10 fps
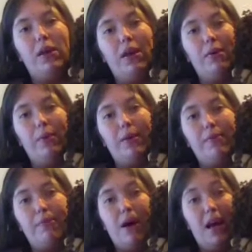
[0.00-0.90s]
her with
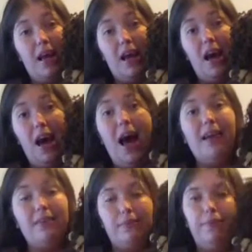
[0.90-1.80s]
my
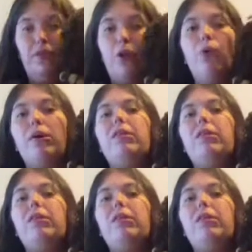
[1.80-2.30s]
hand. So you're always